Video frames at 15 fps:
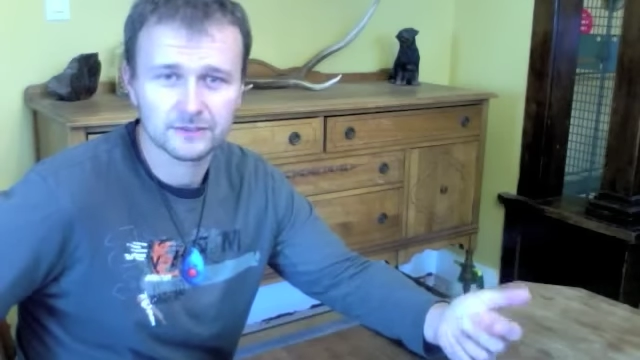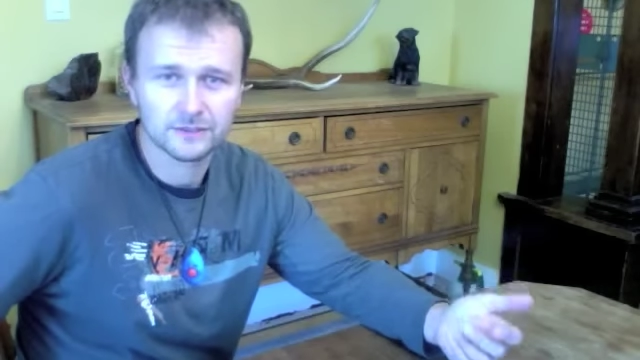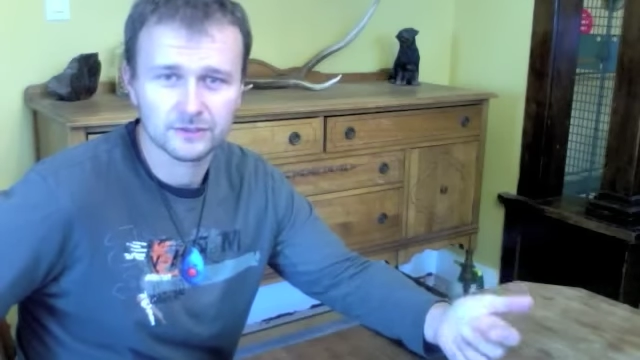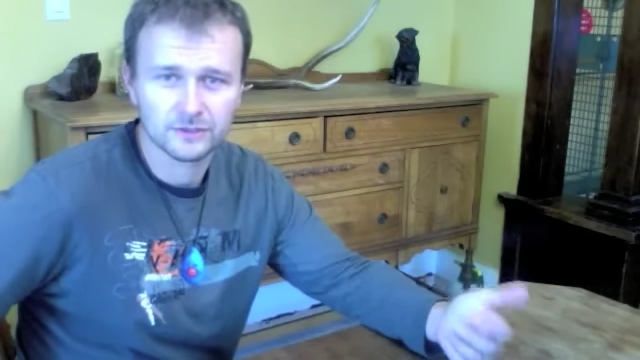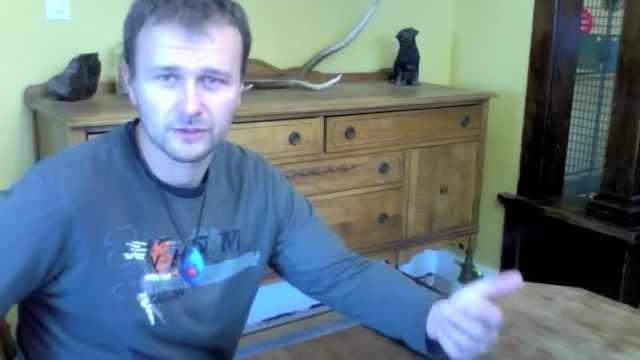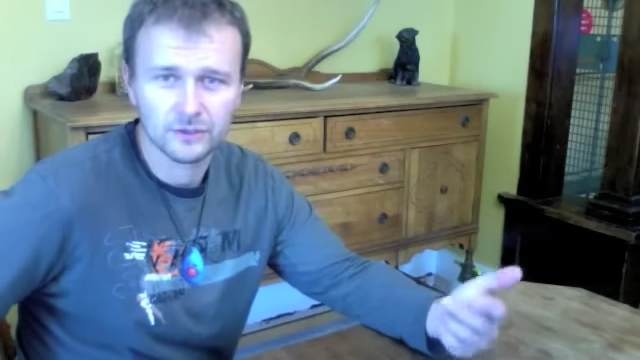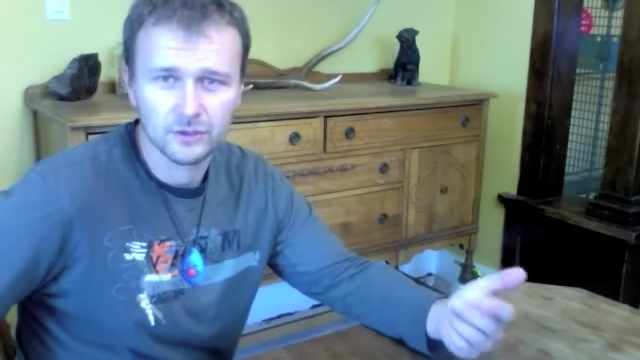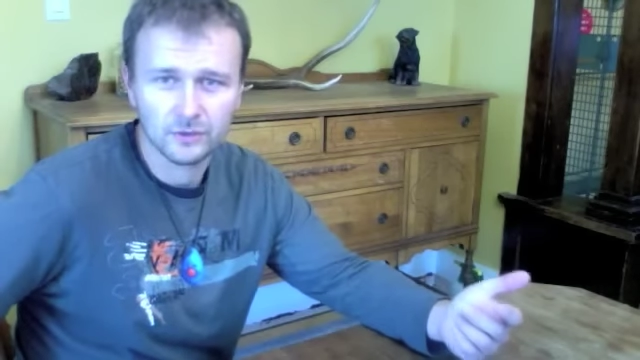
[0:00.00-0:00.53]
your
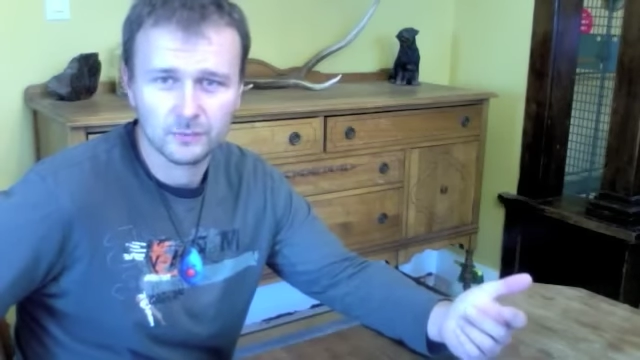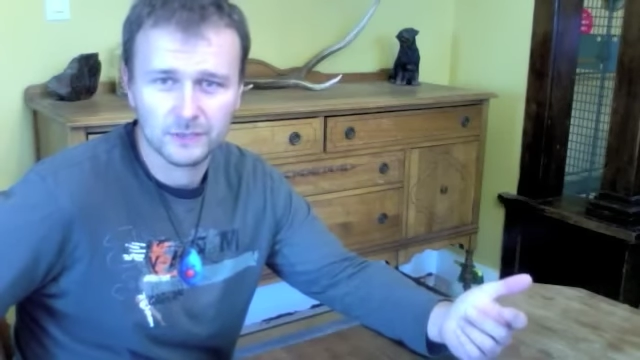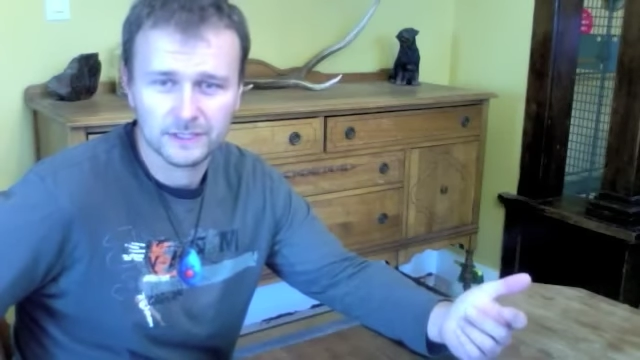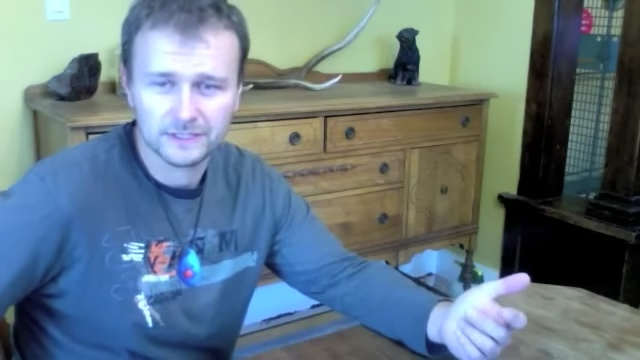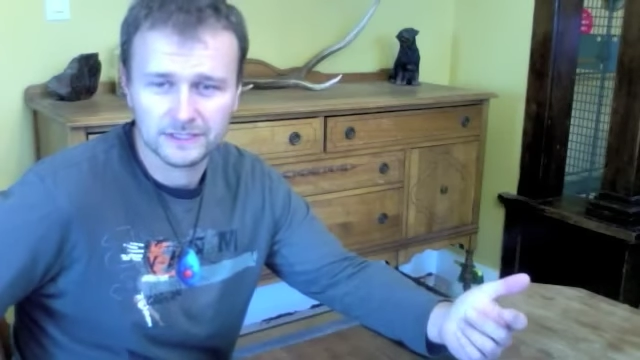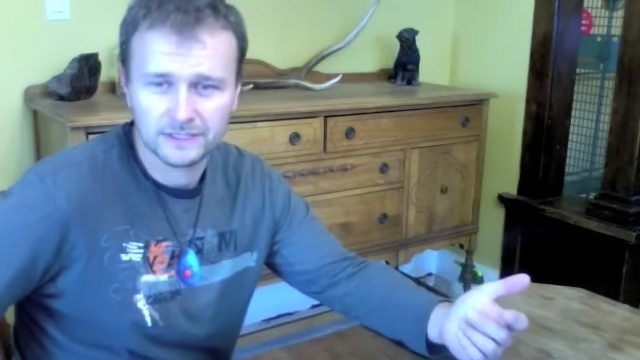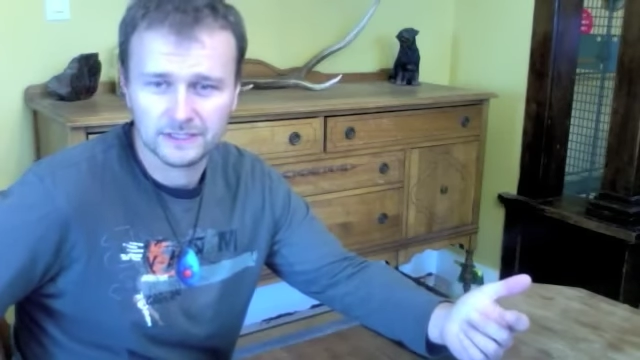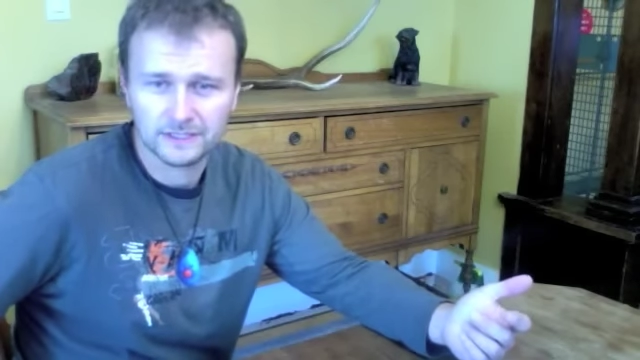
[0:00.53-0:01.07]
dog might
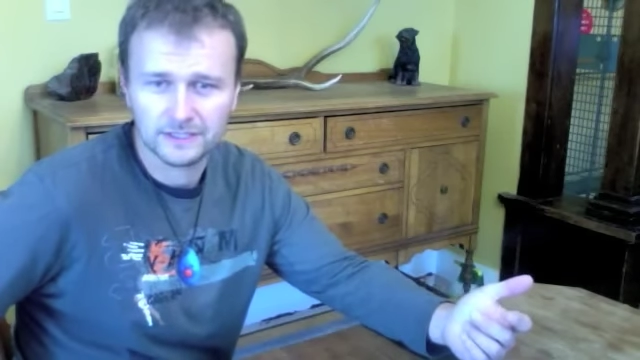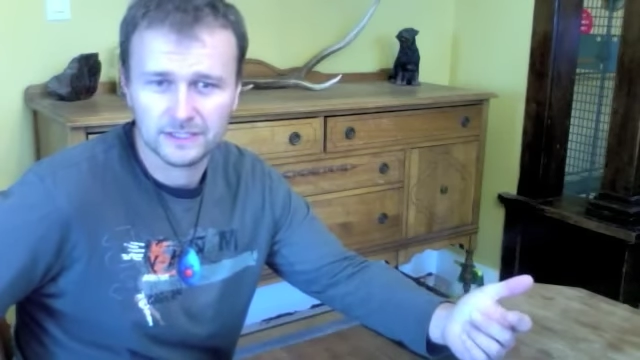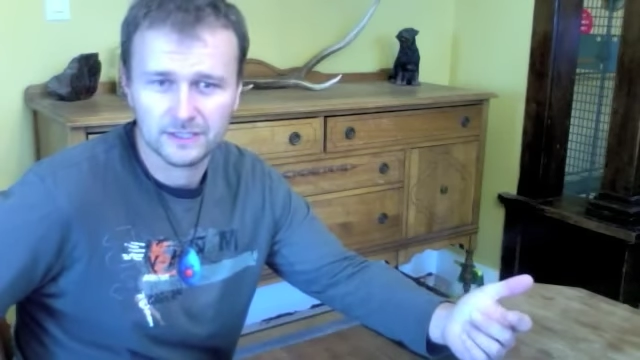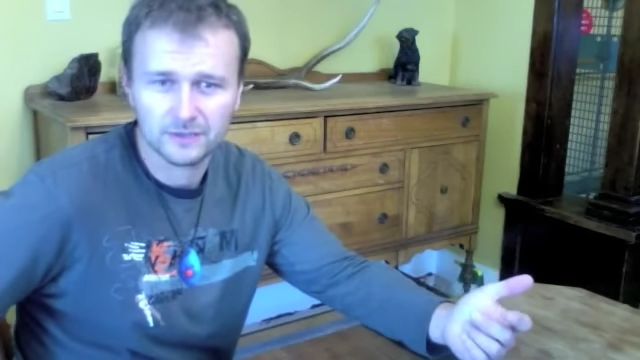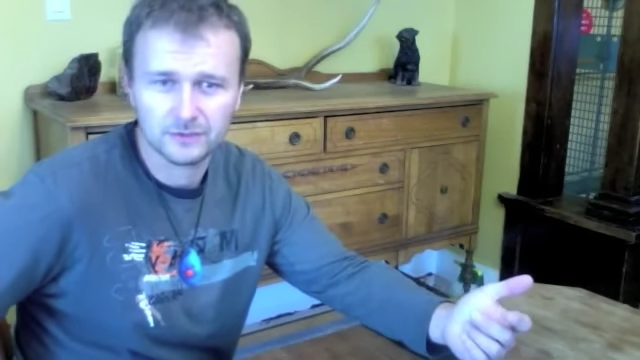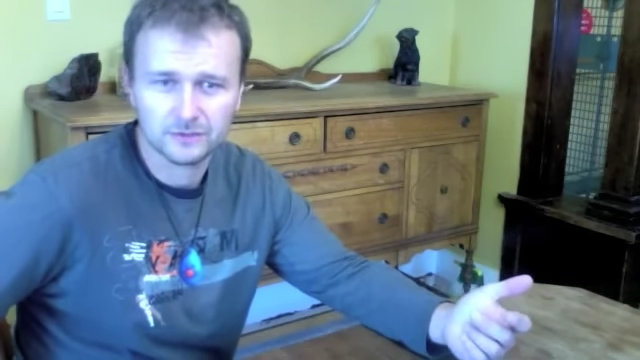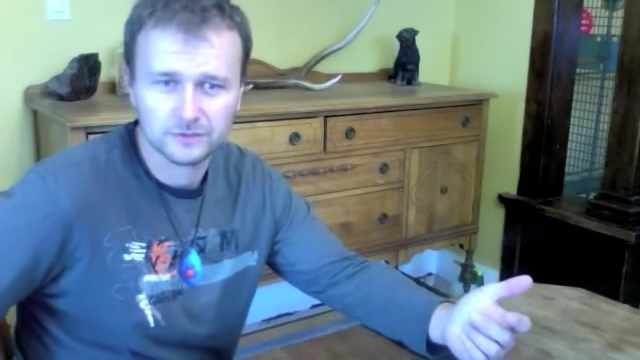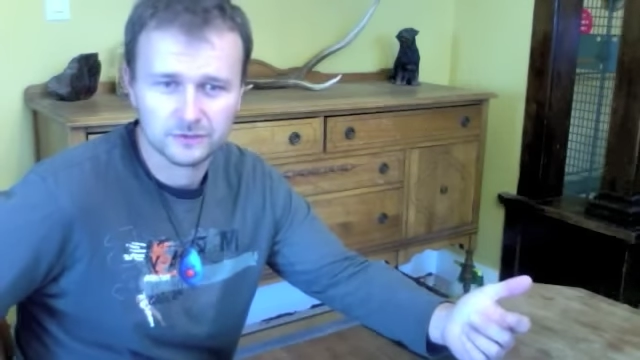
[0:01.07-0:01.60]
run
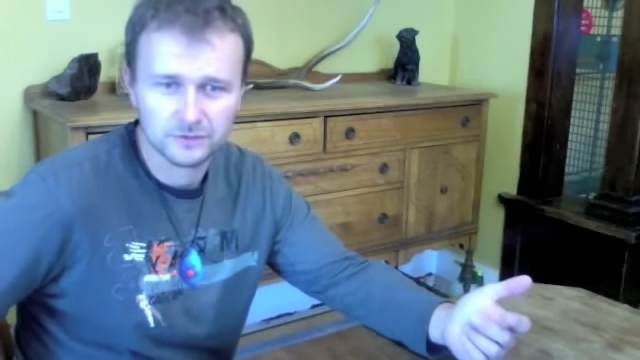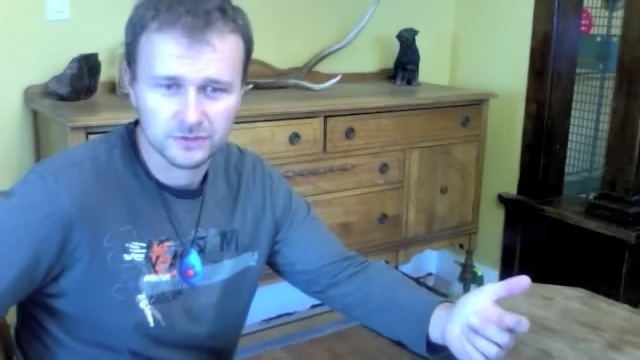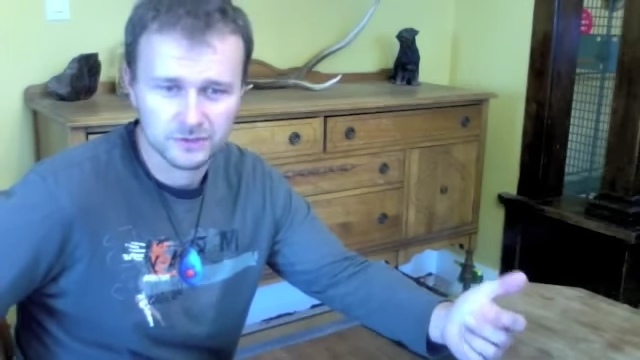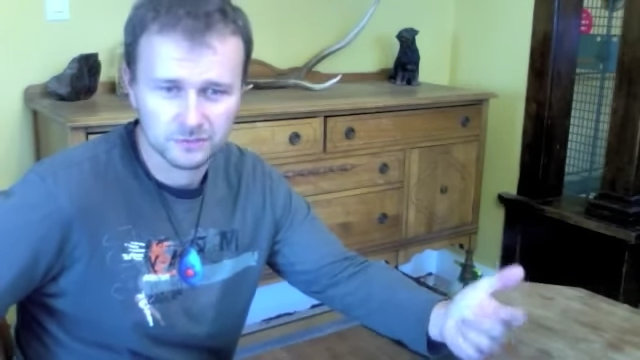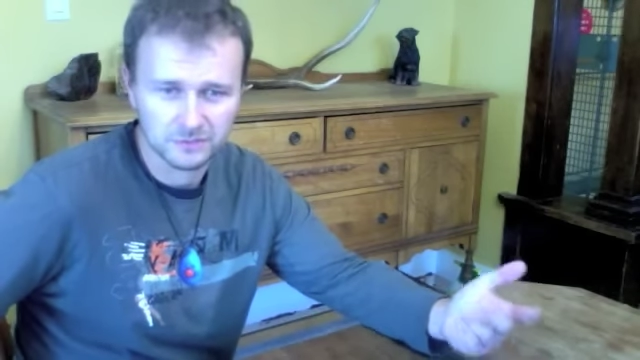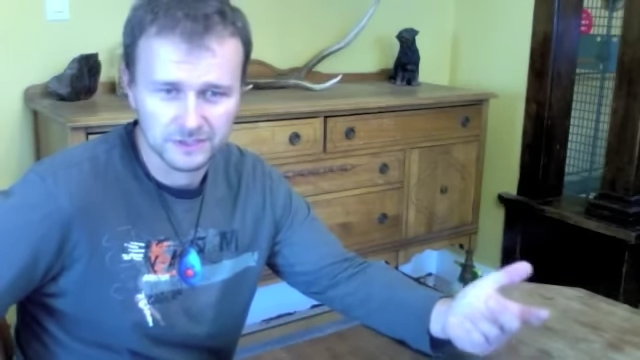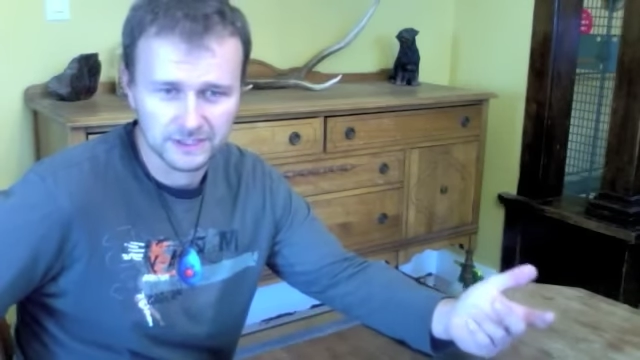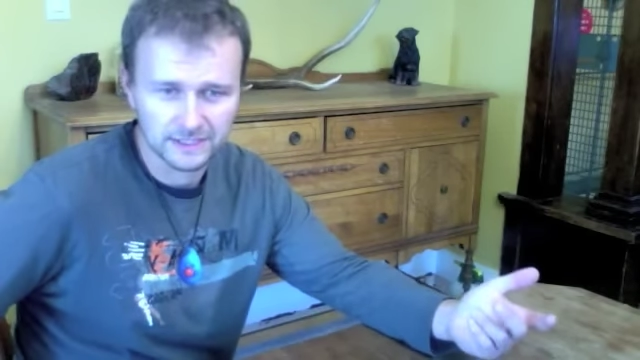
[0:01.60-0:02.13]
around or
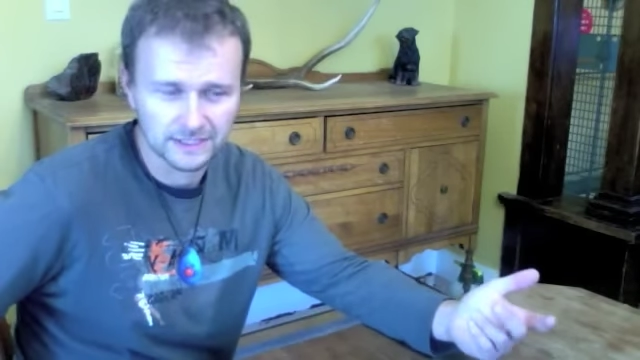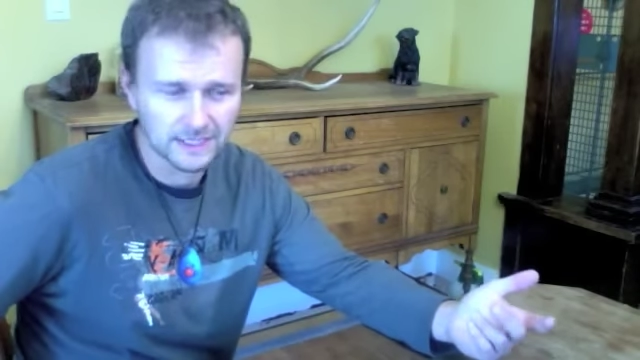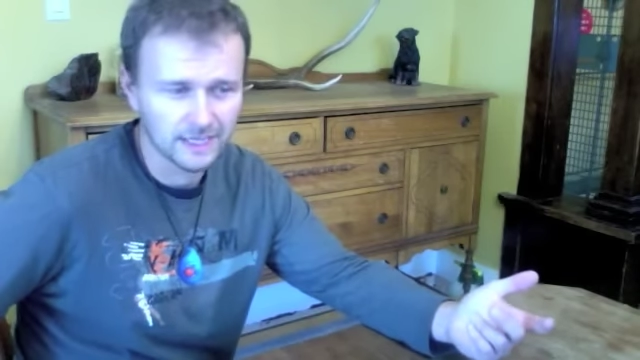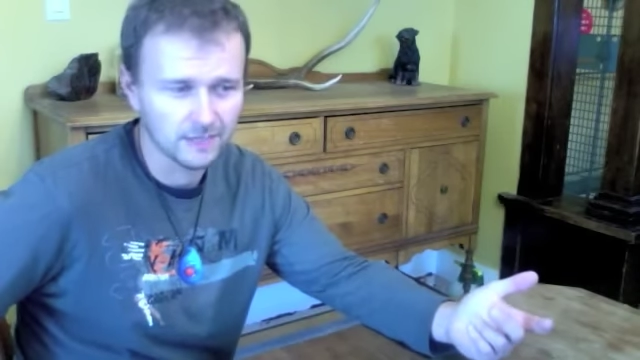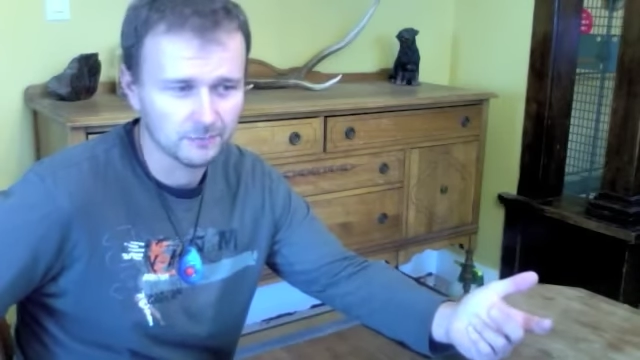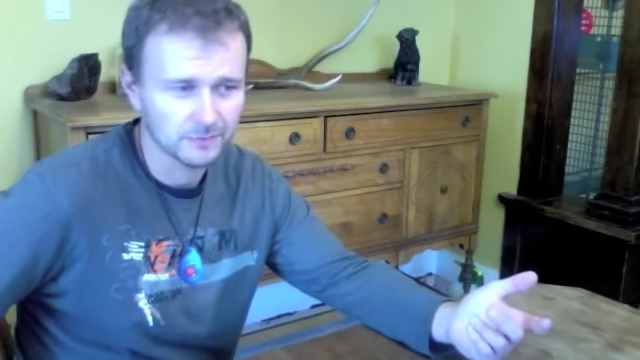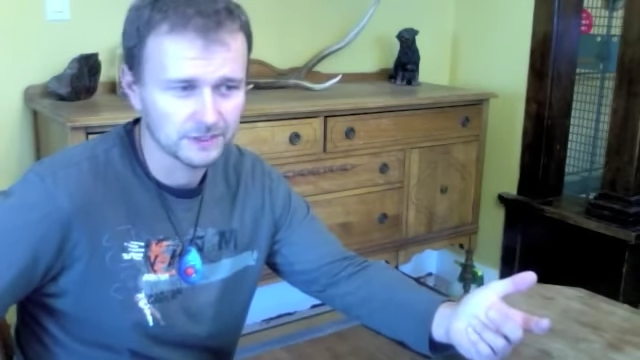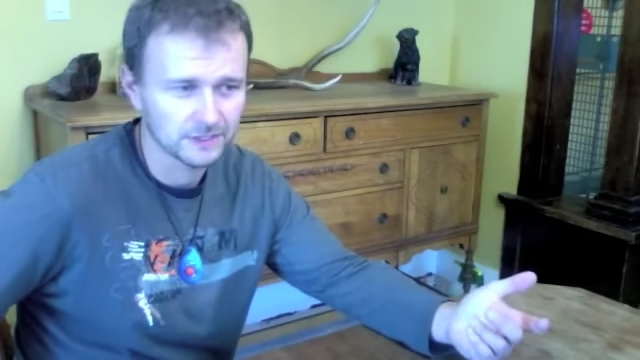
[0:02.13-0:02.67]
something can
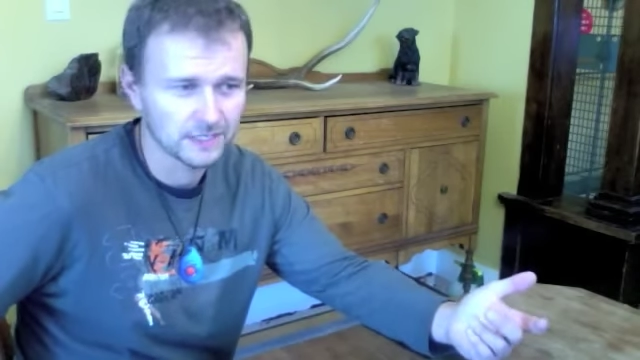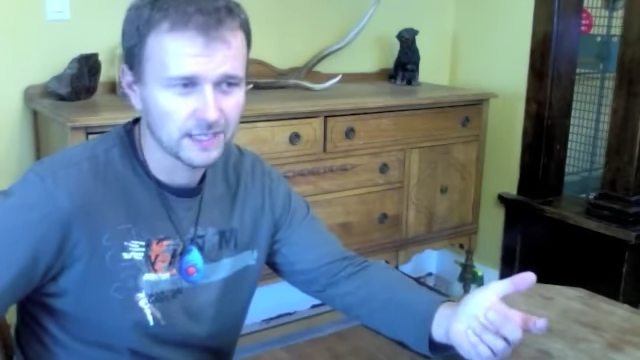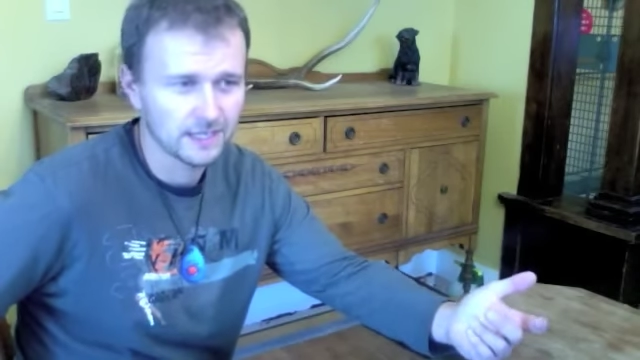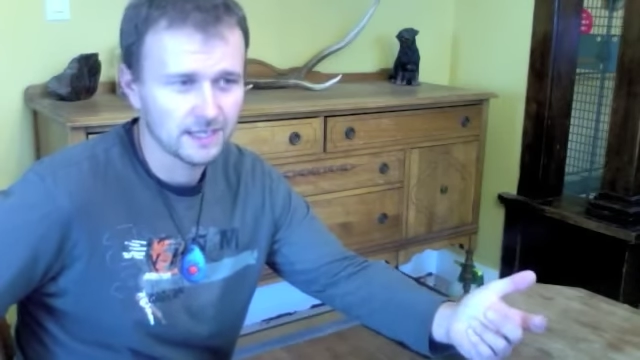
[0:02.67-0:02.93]
happen,